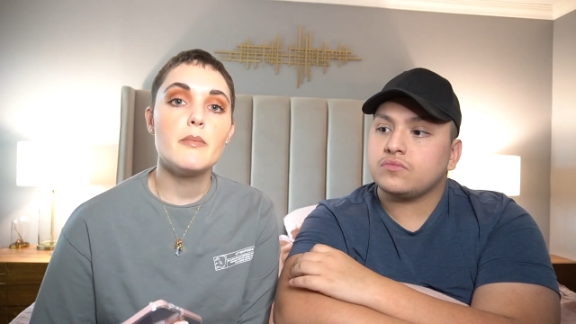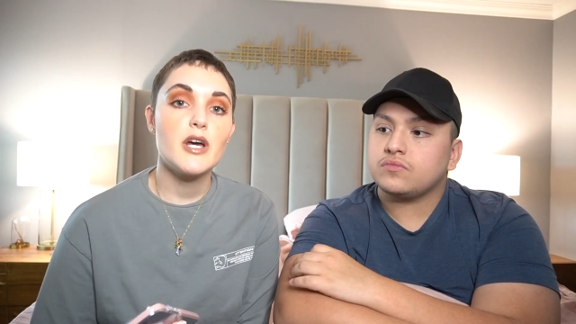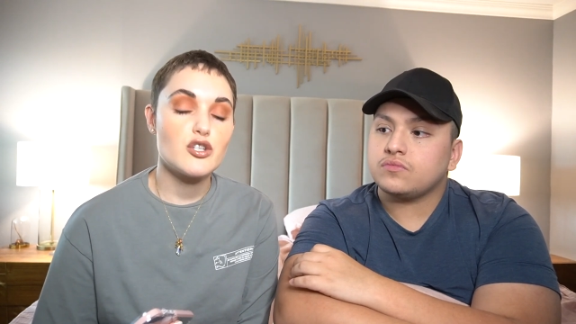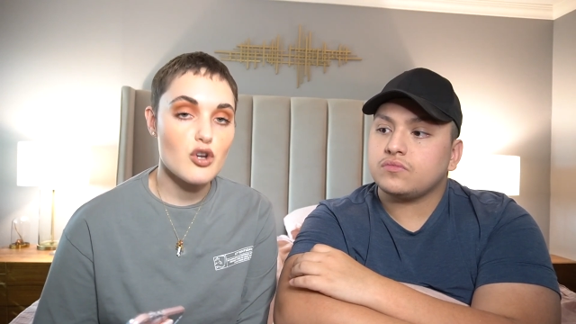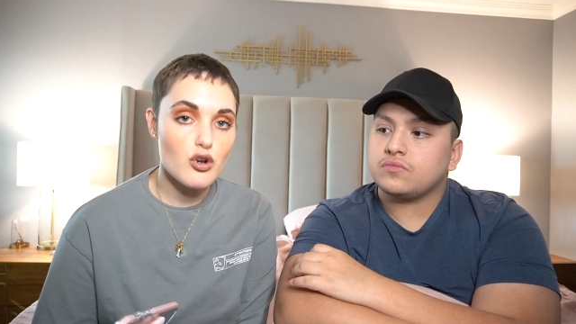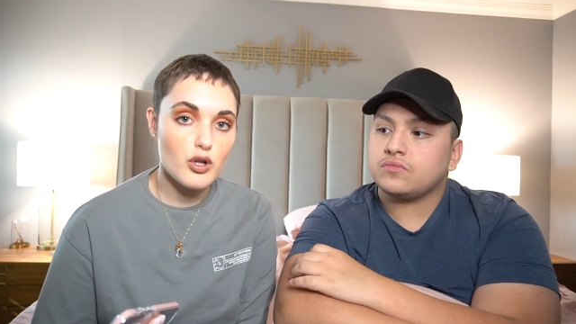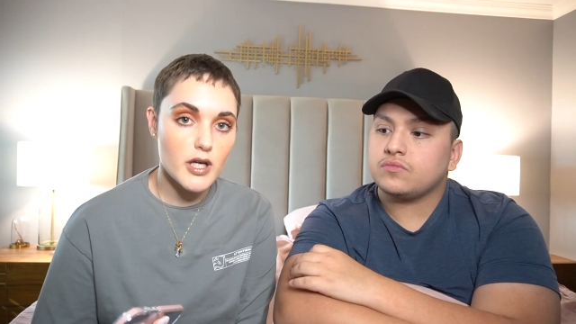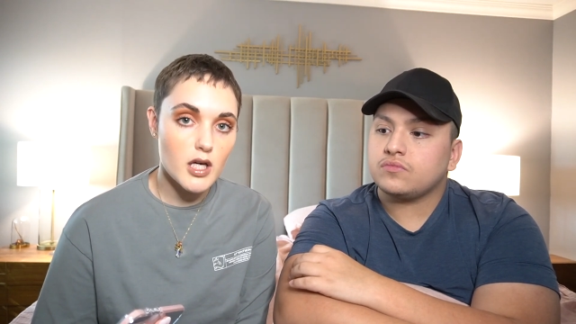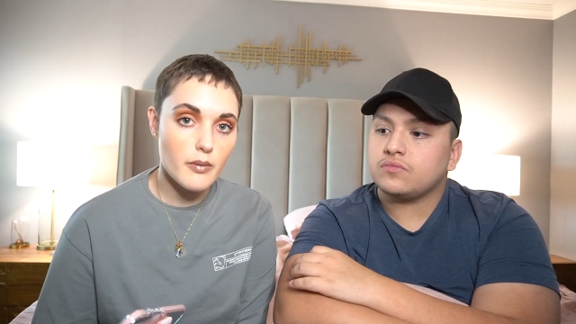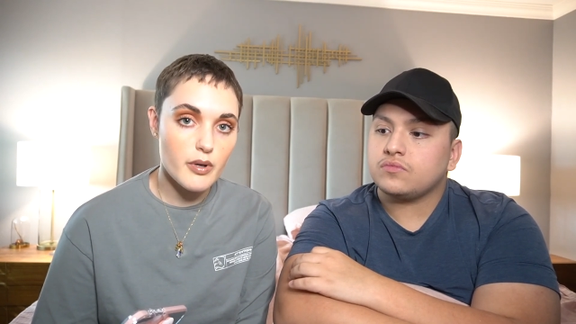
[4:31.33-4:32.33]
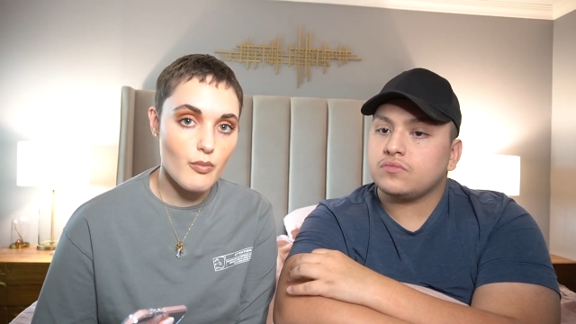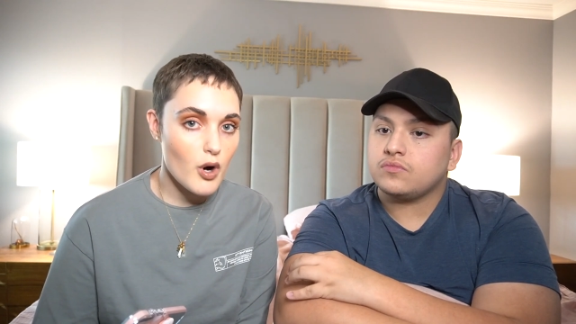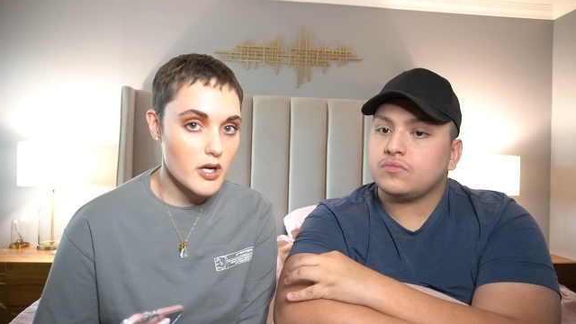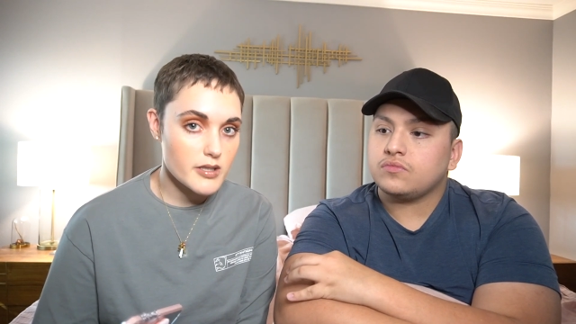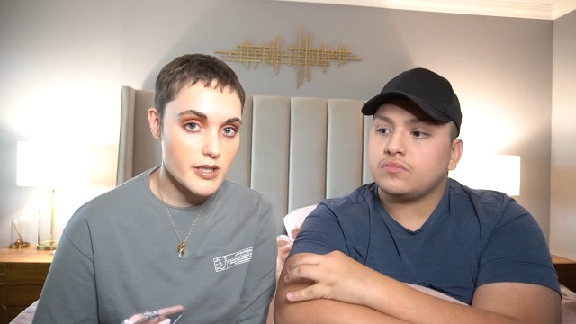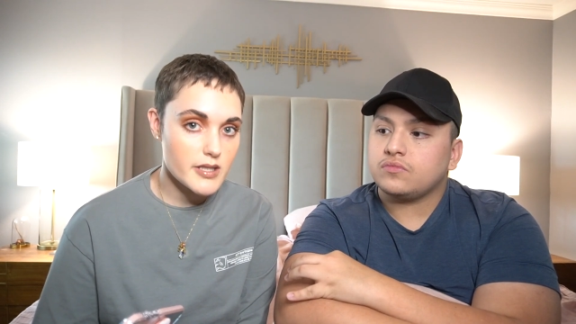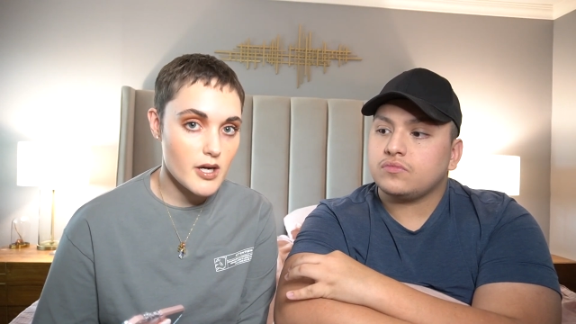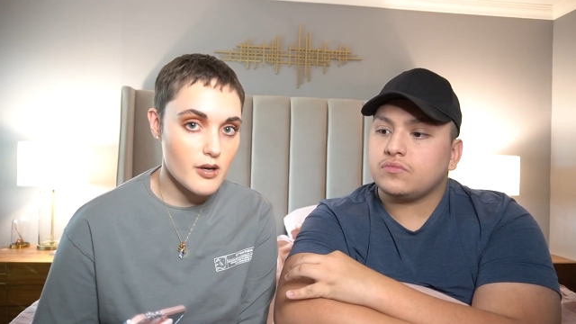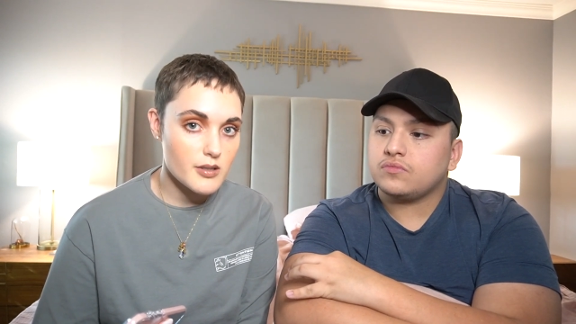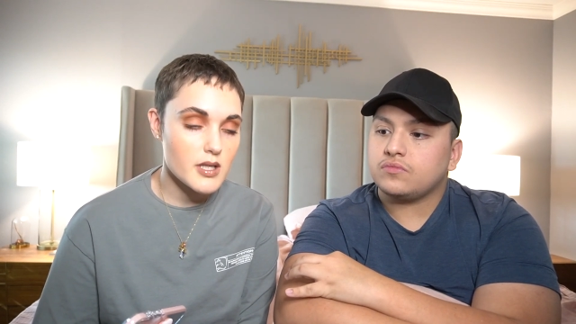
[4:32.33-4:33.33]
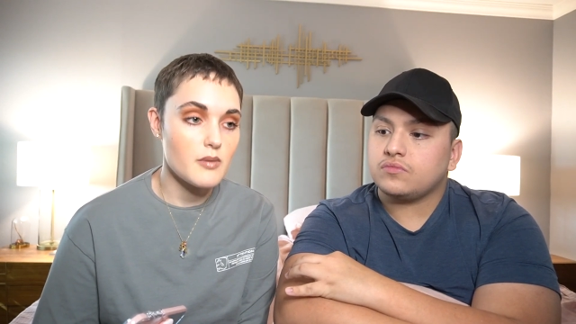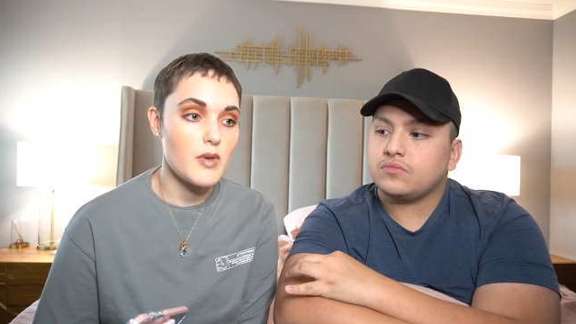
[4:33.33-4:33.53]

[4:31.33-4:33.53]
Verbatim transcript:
Speaker 1: make sure you're looking up your product details and